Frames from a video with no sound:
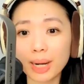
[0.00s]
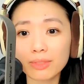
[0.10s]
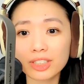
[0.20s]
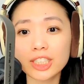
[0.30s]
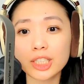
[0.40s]
I'm
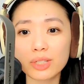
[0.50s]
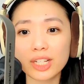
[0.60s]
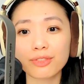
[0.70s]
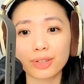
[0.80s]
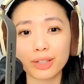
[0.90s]
really using
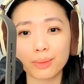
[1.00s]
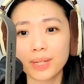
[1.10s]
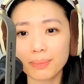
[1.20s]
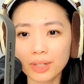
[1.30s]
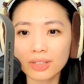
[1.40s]
it for other
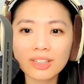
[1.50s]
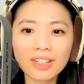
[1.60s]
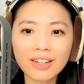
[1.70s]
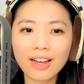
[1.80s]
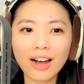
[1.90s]
people.
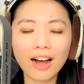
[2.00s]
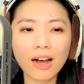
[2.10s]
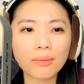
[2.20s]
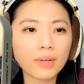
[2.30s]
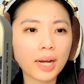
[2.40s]

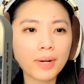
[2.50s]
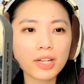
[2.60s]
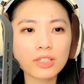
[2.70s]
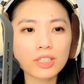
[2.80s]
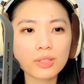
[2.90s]
Um, I'm
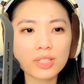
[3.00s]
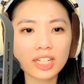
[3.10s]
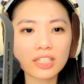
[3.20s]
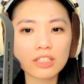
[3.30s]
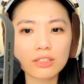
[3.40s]
also
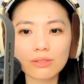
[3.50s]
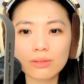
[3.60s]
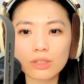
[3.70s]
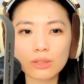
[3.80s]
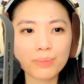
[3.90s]
using it to
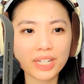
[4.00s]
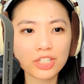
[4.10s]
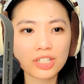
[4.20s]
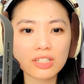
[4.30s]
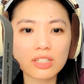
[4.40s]
do pitches.